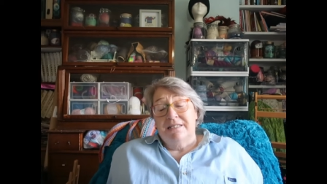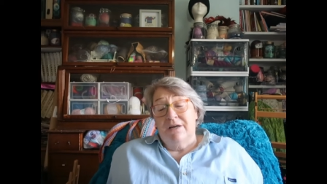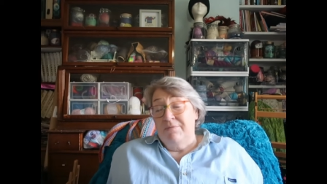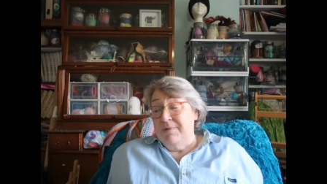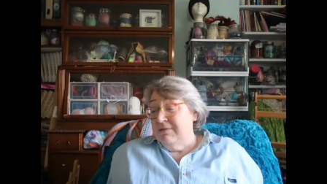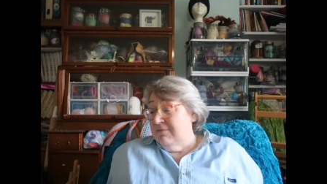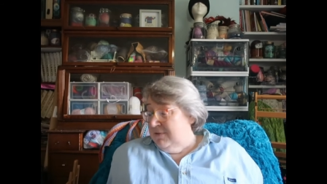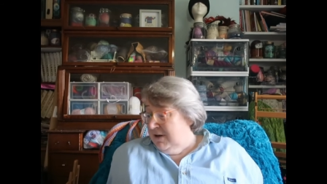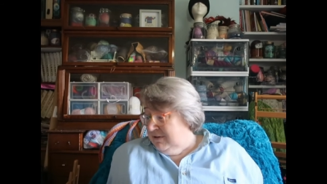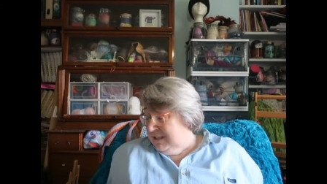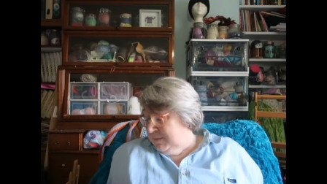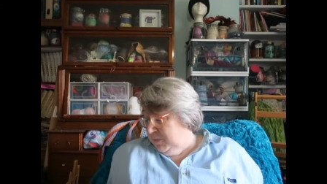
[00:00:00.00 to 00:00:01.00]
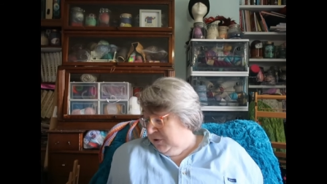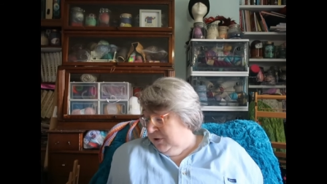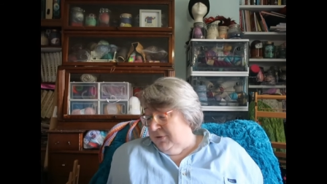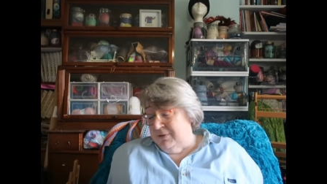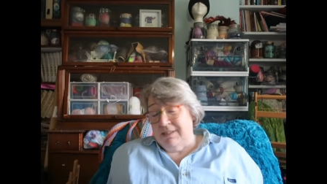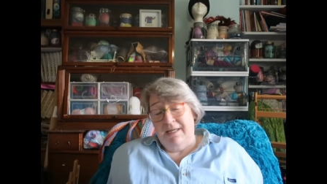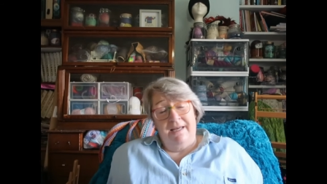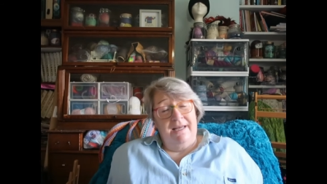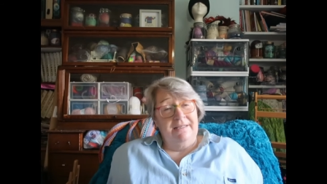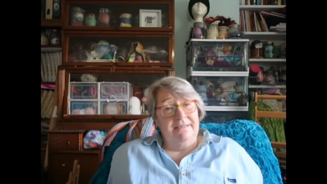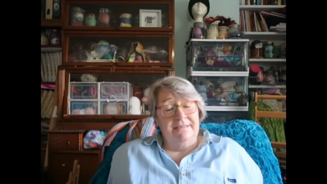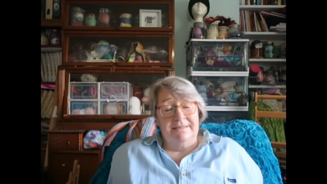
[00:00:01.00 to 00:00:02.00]
So I've been very spoilt,
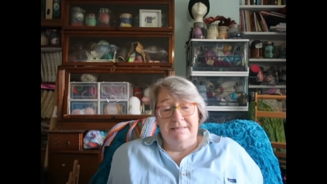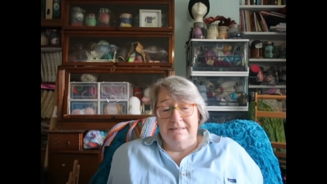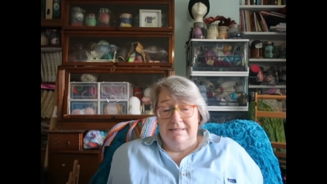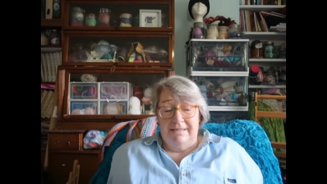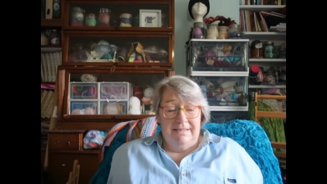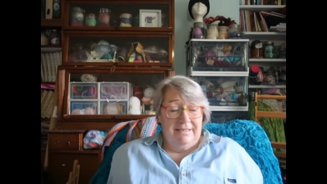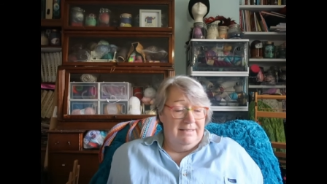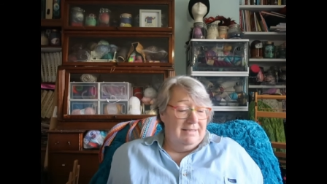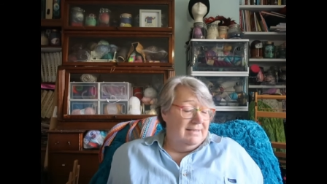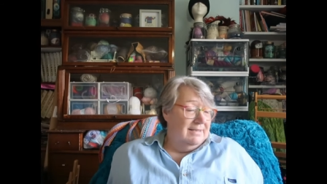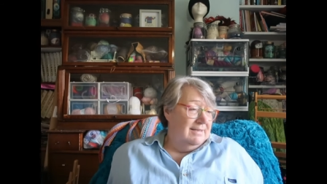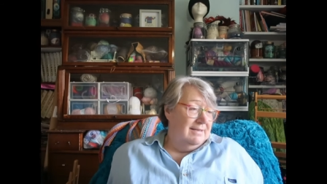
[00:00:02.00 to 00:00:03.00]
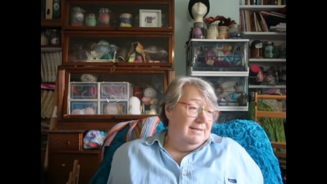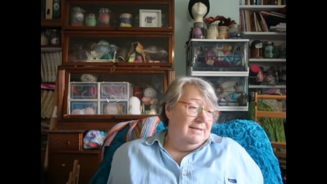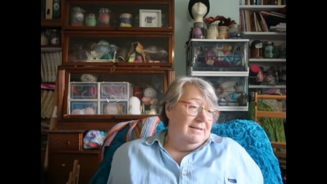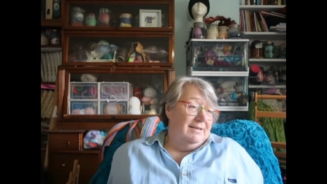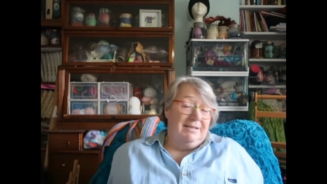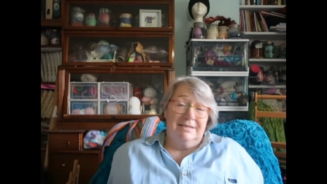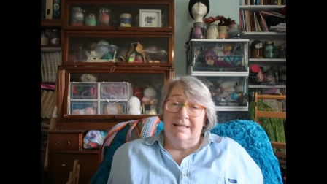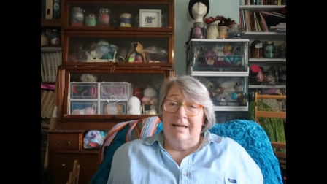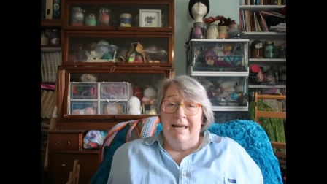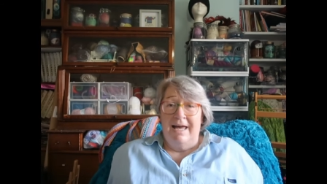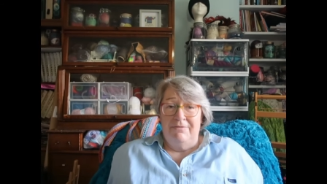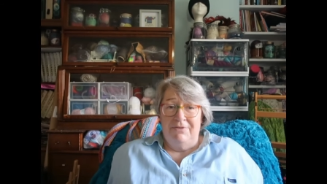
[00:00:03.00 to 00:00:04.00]
and like I say,
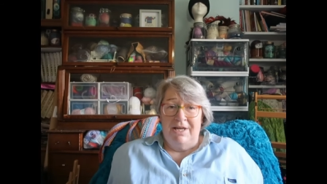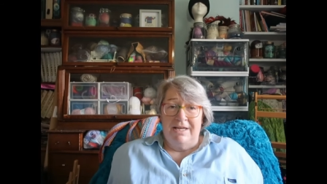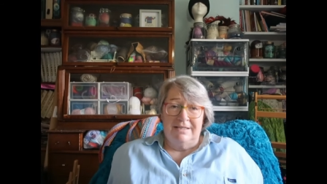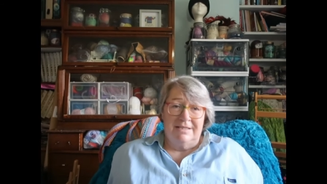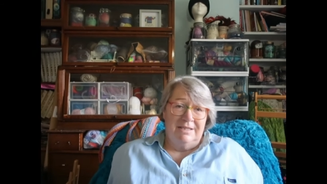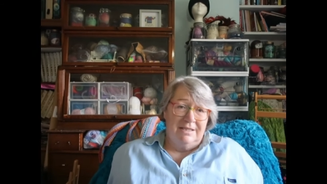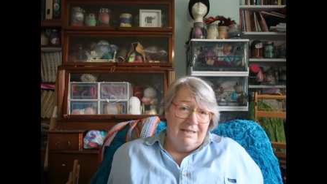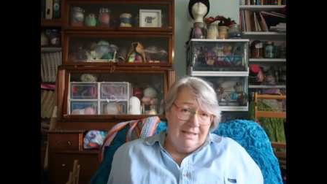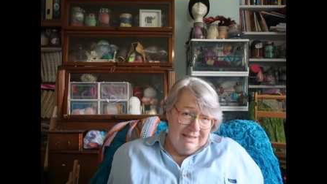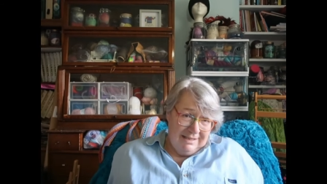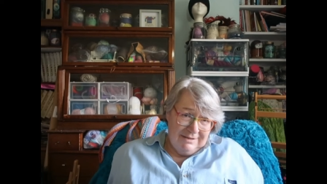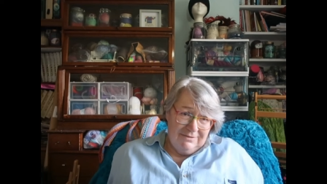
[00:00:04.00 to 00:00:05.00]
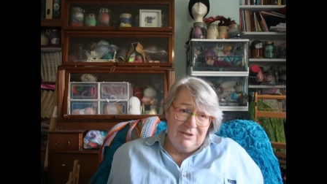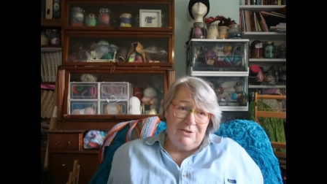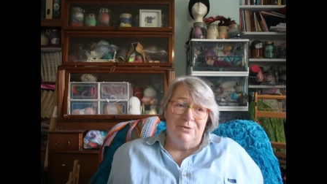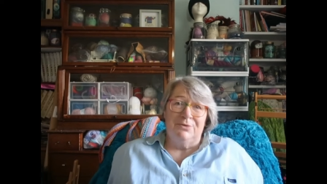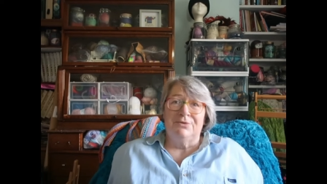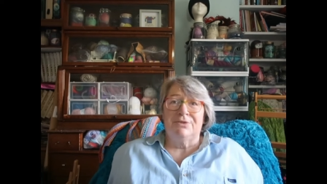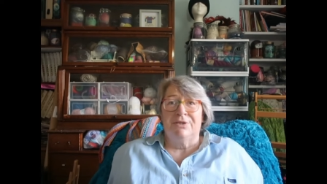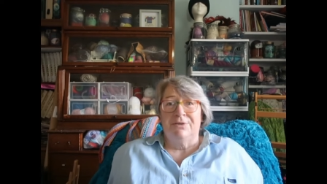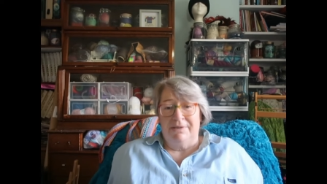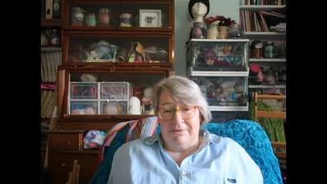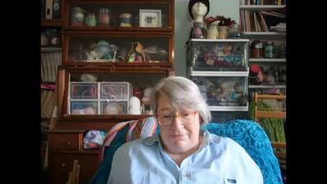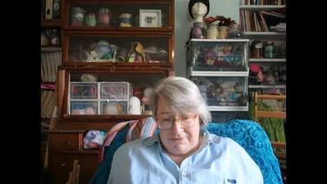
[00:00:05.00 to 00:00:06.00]
I have thanked the individuals
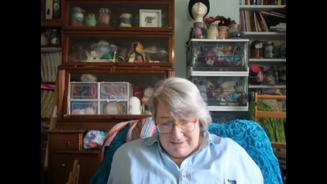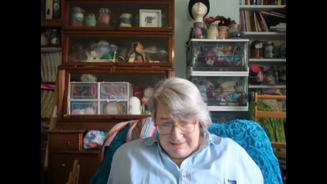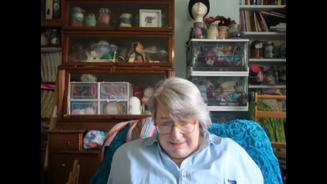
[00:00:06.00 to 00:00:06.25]
who have